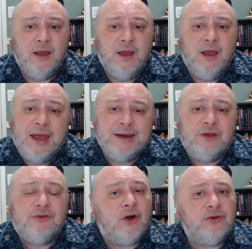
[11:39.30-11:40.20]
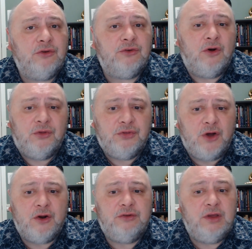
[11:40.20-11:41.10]
And as doctors'
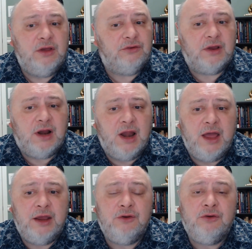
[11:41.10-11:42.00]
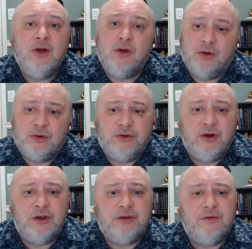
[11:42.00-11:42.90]
authority has declined,
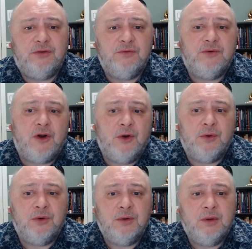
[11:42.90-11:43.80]
alternatives have grown.